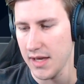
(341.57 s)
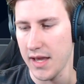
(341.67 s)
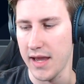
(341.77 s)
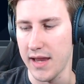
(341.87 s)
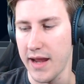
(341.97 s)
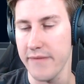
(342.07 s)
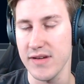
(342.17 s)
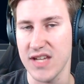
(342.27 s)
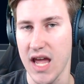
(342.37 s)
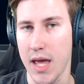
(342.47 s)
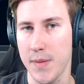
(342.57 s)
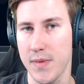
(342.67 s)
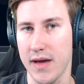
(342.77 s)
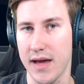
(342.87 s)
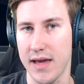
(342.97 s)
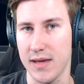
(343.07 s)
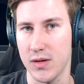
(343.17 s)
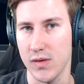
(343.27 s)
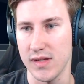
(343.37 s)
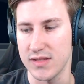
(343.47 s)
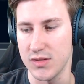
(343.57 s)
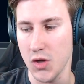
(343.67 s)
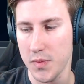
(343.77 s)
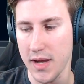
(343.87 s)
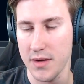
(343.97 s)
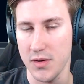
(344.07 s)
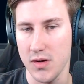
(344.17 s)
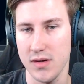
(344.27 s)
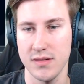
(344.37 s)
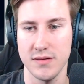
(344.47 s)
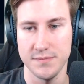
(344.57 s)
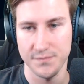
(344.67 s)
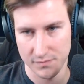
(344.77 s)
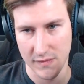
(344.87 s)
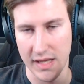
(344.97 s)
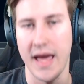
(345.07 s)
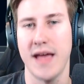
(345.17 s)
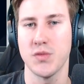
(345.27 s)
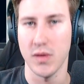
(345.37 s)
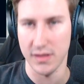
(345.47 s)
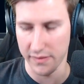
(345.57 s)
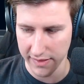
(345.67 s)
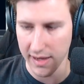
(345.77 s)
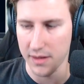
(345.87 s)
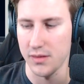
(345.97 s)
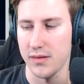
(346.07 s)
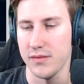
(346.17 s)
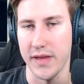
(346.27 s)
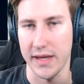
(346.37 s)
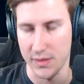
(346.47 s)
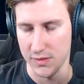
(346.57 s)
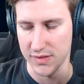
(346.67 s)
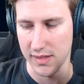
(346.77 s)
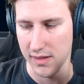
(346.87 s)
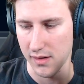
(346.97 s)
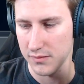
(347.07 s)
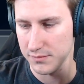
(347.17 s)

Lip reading: And every time I increase the derp counter, it adds one to the counter, like you see here.